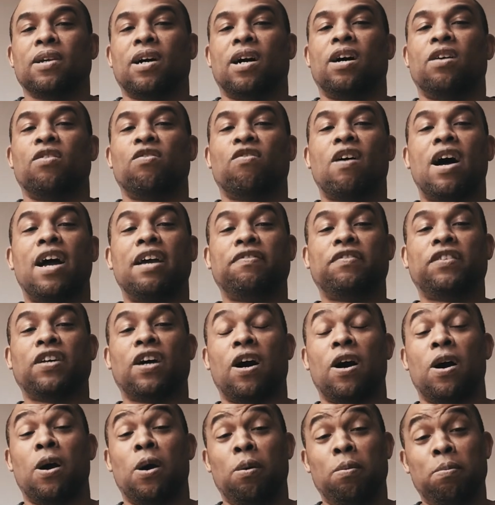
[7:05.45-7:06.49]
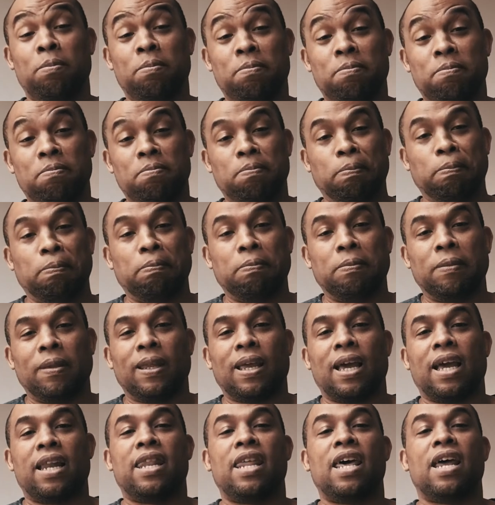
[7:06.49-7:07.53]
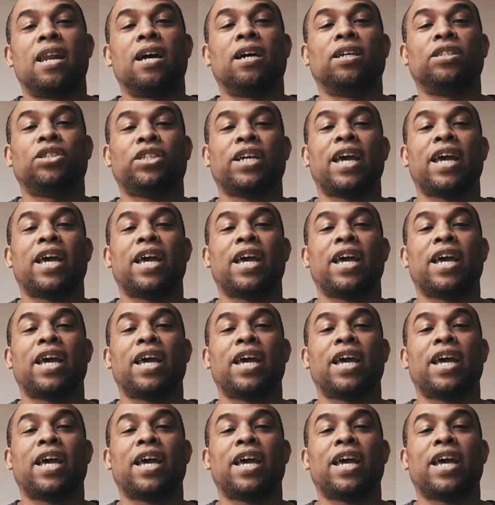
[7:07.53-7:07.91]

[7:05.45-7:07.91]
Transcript: I arrived home and then I